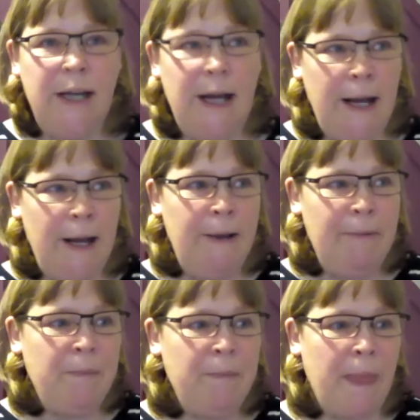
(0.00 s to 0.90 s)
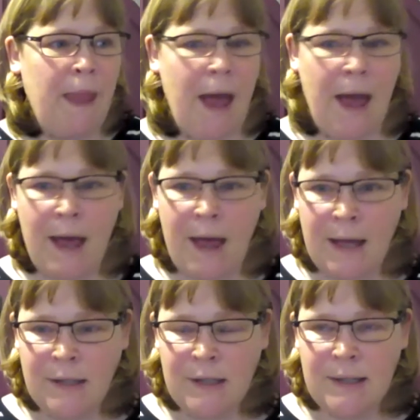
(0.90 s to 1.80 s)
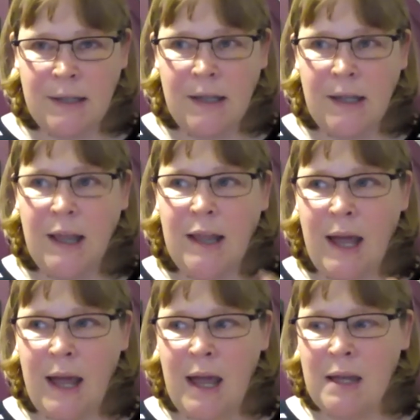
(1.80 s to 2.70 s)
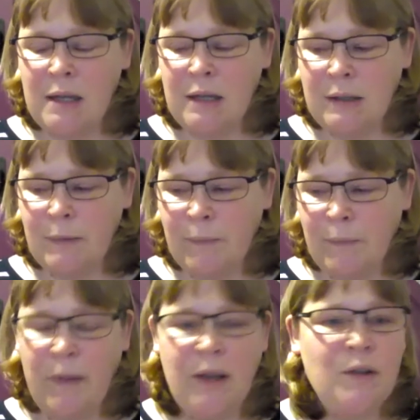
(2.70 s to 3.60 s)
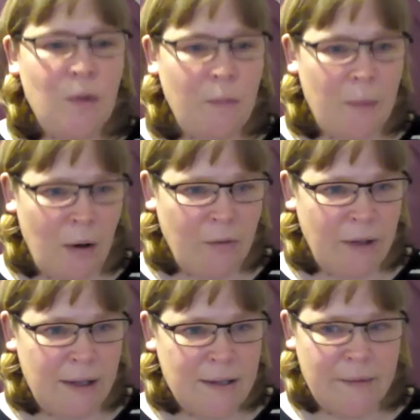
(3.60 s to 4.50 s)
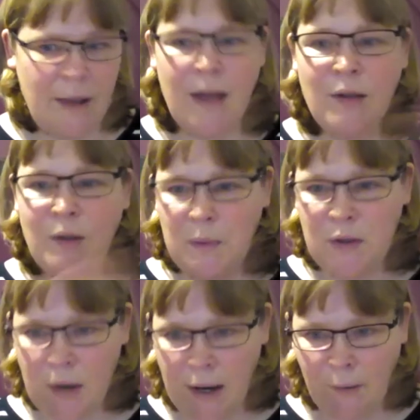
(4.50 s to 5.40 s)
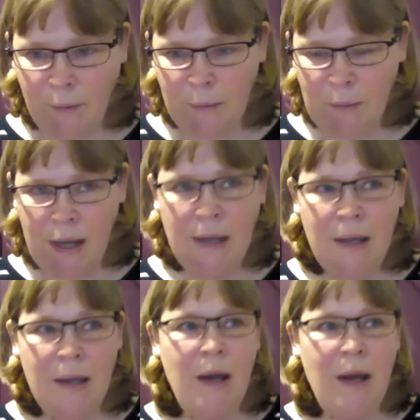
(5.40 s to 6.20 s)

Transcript: Um, yeah. And then because you're marvelous and you'd be training with me,